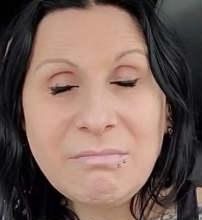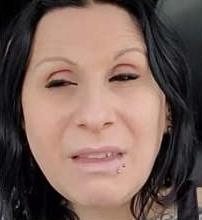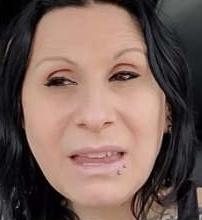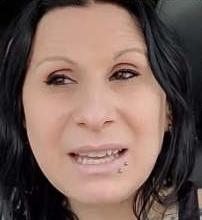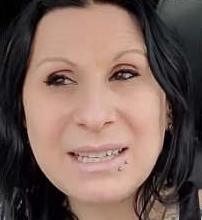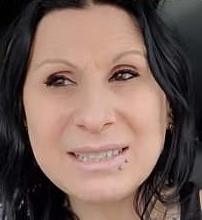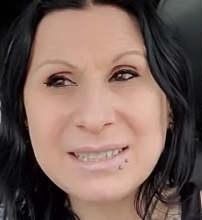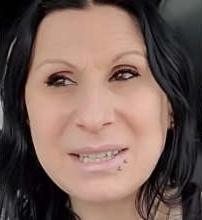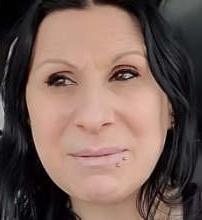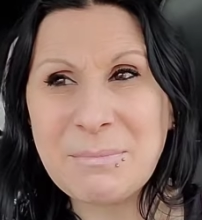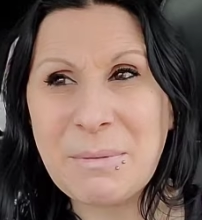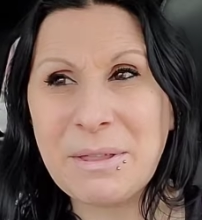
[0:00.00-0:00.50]

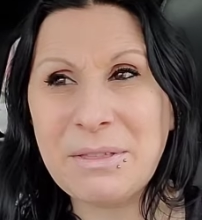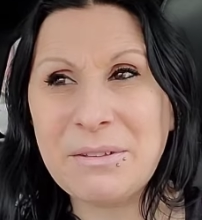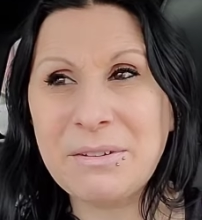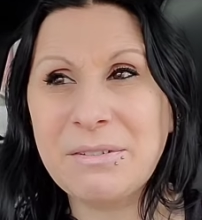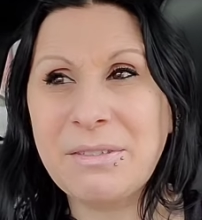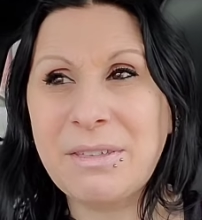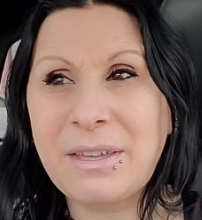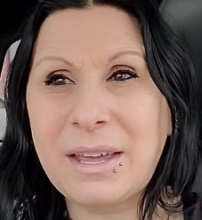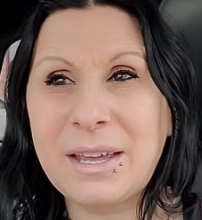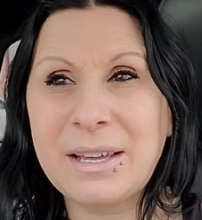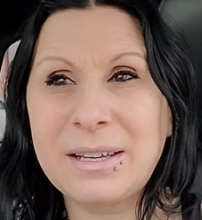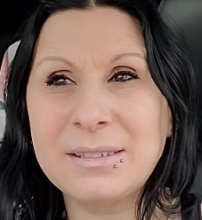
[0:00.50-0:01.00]
and some other
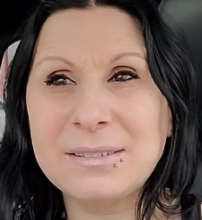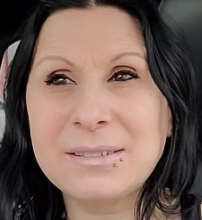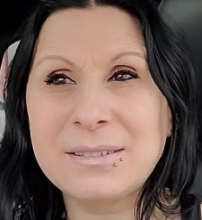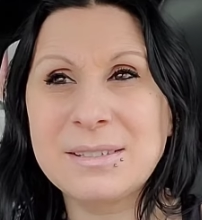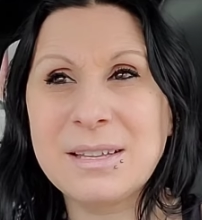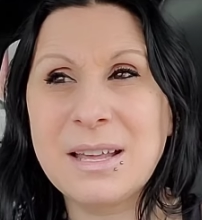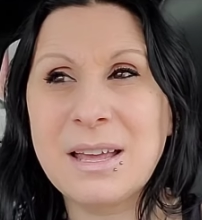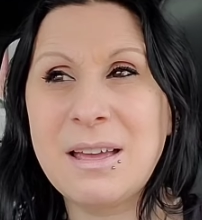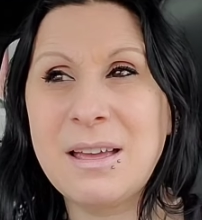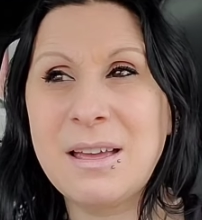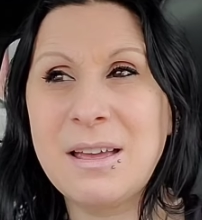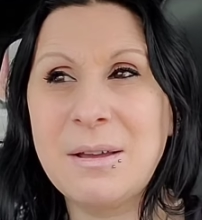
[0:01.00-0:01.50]
things
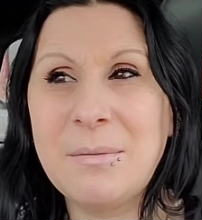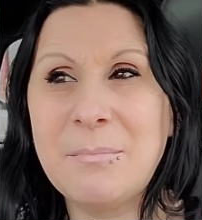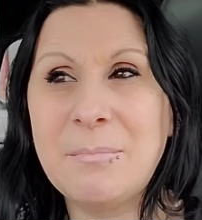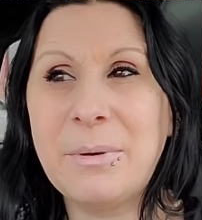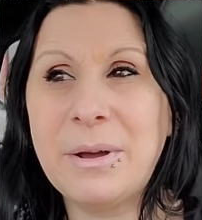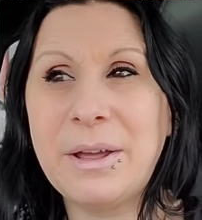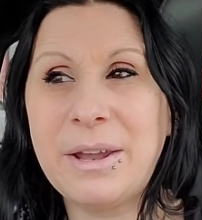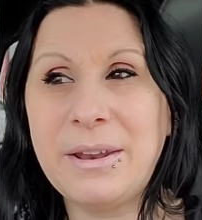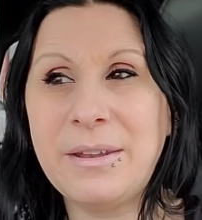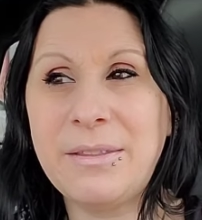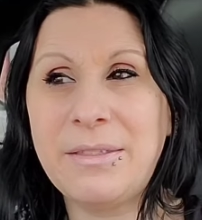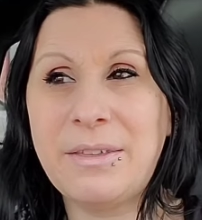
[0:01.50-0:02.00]

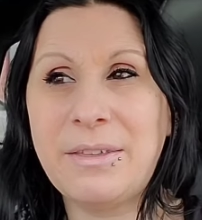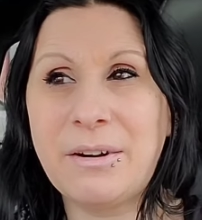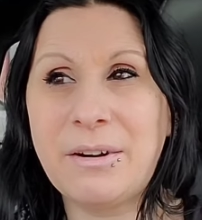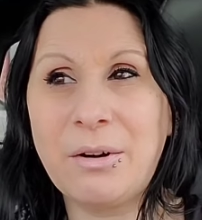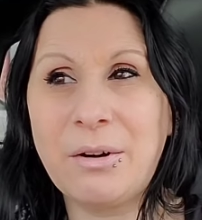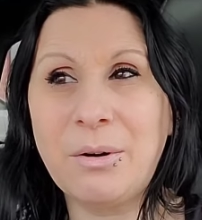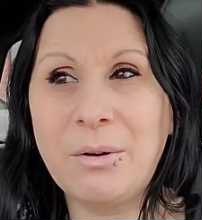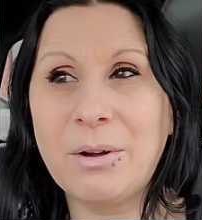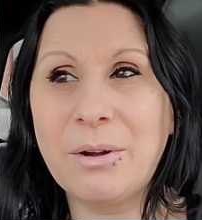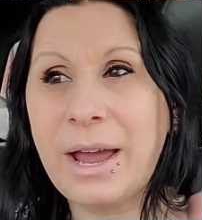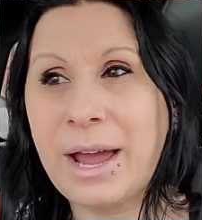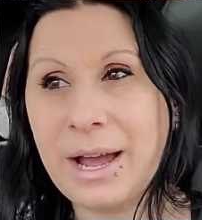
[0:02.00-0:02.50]
but their
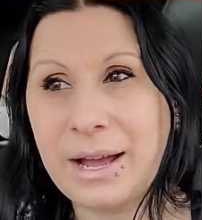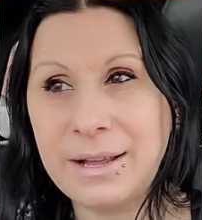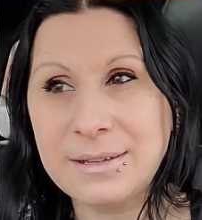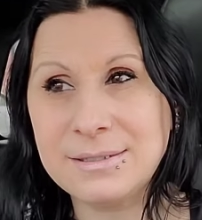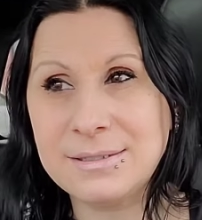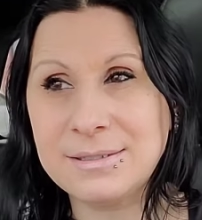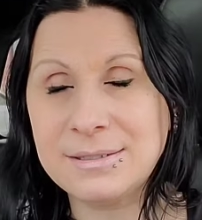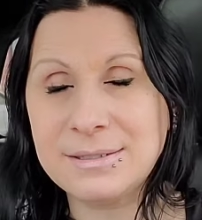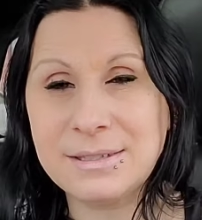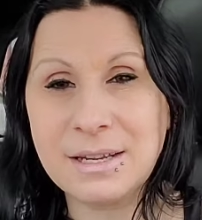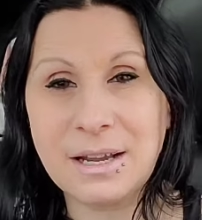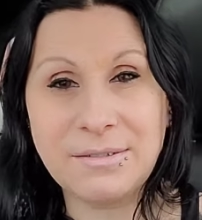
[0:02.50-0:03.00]
whole cat
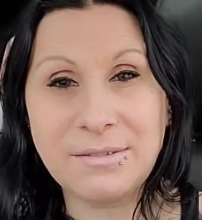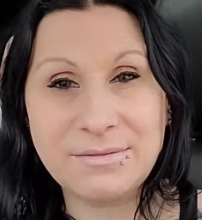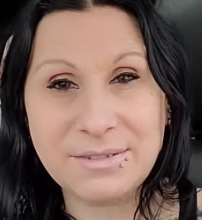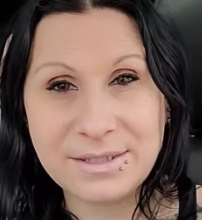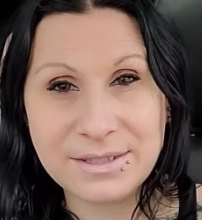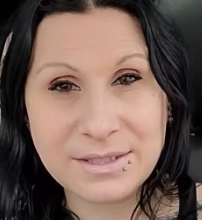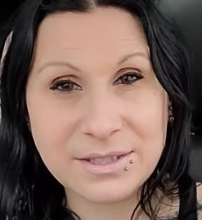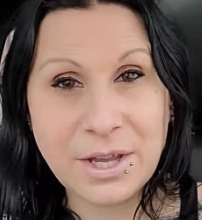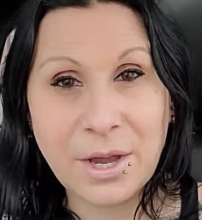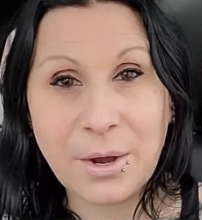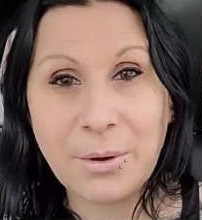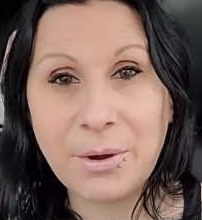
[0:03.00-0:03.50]
stuff
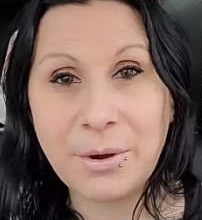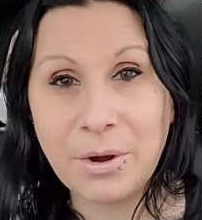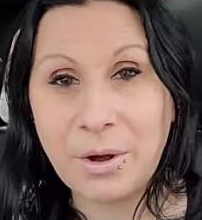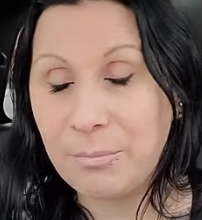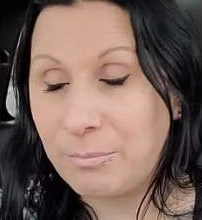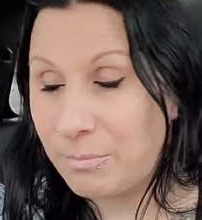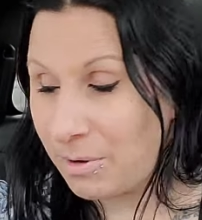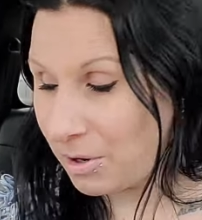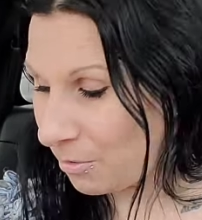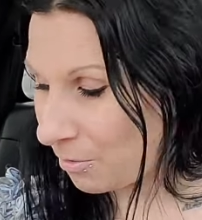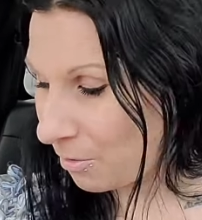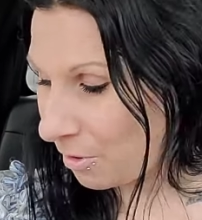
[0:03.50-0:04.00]
is going
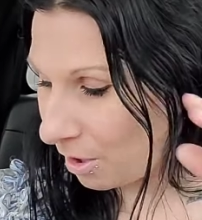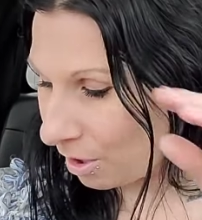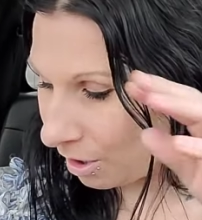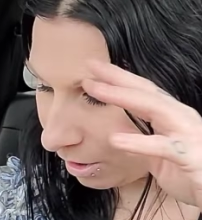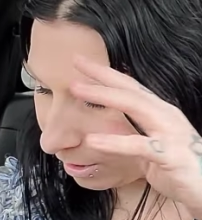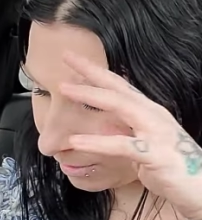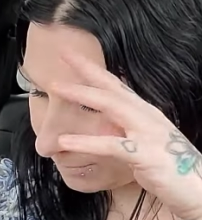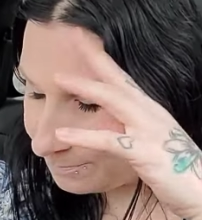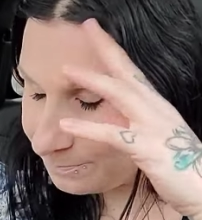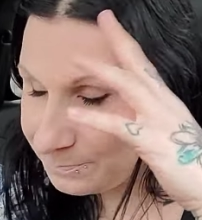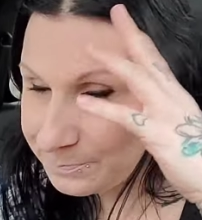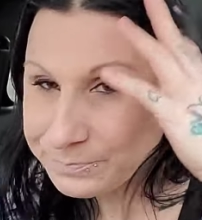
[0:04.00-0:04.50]
on my
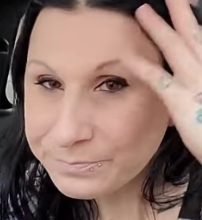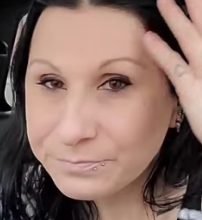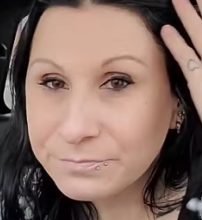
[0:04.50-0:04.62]
wall